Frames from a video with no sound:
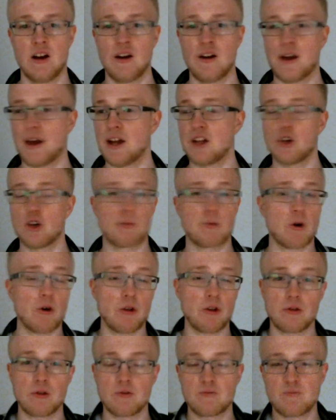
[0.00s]
And you're both
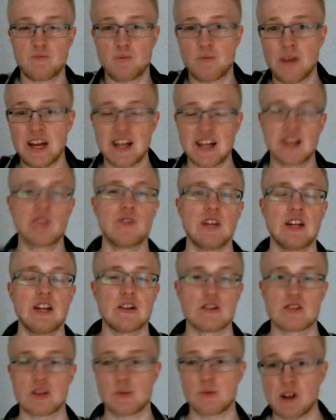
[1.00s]
making
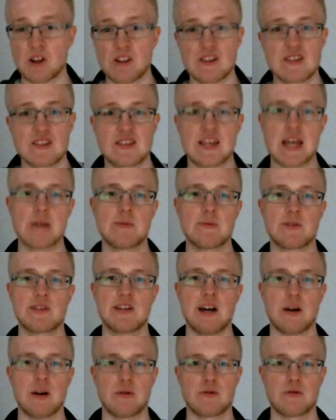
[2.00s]
videos about the same
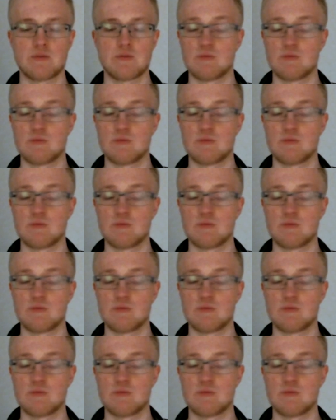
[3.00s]
stuff,